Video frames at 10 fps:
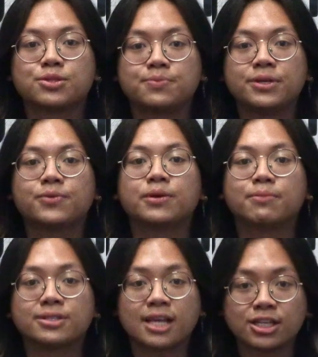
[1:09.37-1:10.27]
speak with
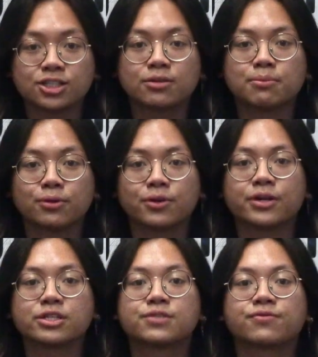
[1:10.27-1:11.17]
potential
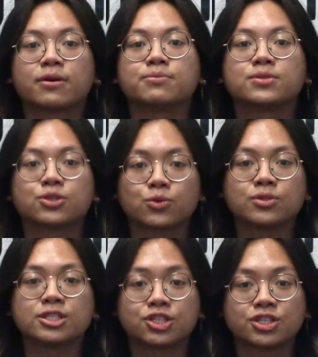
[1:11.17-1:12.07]
employers from school
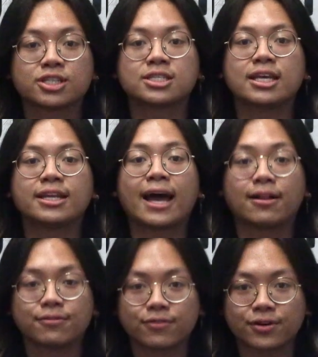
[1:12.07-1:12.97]
districts in
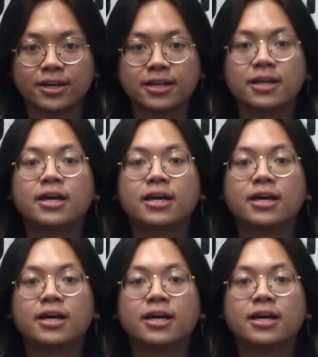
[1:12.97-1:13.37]
California